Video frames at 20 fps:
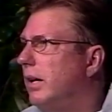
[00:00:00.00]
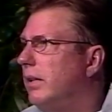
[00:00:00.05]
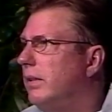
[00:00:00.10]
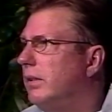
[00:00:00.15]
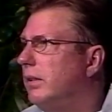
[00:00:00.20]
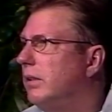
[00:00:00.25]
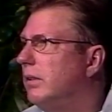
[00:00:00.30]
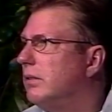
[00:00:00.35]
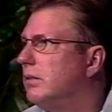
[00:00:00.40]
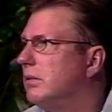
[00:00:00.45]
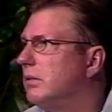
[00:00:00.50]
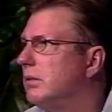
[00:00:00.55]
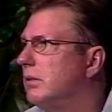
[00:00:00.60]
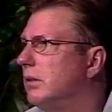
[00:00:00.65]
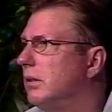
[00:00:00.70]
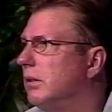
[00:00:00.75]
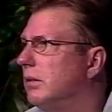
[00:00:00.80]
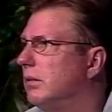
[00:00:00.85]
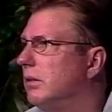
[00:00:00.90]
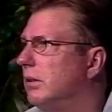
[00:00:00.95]
I, I think it's
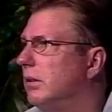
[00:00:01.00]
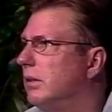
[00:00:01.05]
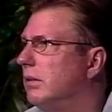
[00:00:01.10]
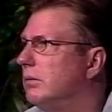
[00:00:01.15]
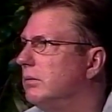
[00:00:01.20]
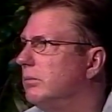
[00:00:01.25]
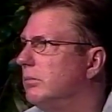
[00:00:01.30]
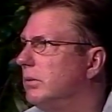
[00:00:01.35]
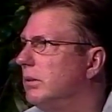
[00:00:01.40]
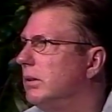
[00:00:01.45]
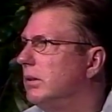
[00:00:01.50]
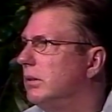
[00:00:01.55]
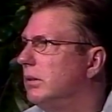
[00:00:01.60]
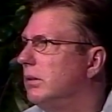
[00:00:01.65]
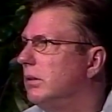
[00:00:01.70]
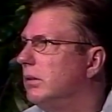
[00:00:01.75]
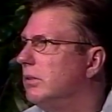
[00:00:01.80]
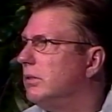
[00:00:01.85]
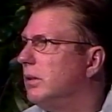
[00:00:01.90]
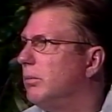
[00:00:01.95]
uh,
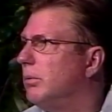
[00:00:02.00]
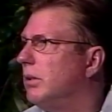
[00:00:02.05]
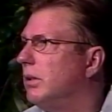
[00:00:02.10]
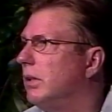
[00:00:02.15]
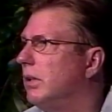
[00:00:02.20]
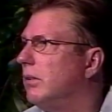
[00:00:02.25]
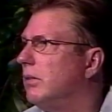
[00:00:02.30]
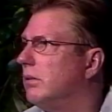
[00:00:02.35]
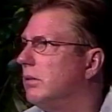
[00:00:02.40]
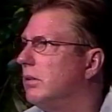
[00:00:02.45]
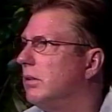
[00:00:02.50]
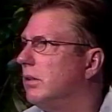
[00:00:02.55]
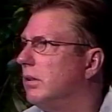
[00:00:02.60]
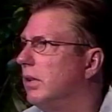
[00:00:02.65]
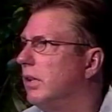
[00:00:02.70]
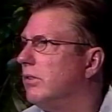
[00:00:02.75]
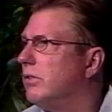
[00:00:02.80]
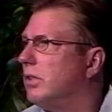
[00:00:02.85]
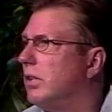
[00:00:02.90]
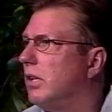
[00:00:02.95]
something that uh,
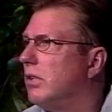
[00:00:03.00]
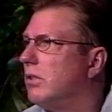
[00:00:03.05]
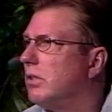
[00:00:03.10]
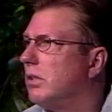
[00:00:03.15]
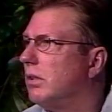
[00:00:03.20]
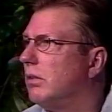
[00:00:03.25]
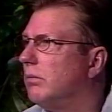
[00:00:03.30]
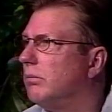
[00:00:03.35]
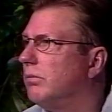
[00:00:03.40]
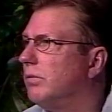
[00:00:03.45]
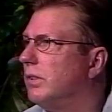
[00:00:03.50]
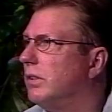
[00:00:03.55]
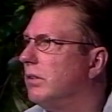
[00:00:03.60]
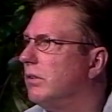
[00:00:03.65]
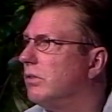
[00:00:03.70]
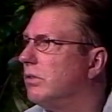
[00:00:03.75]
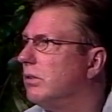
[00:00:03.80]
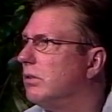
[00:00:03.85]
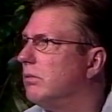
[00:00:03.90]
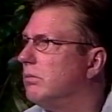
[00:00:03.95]
the educational
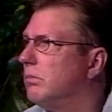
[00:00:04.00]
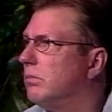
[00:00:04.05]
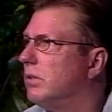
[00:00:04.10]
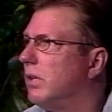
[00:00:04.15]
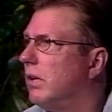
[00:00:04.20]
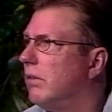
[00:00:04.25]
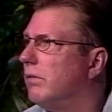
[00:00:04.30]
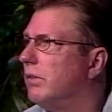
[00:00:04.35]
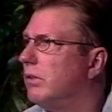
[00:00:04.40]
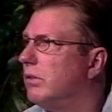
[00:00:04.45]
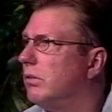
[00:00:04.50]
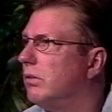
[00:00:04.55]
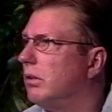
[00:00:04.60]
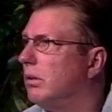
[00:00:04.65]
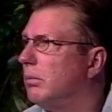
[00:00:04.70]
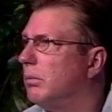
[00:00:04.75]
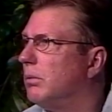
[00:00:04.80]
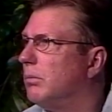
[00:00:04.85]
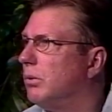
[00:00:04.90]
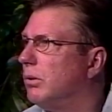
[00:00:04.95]
field should delve into a yeah.
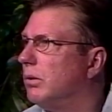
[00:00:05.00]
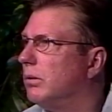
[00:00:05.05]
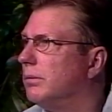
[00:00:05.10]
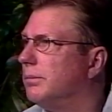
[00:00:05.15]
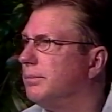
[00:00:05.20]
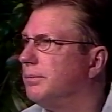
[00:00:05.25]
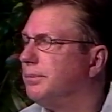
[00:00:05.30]
little bit more.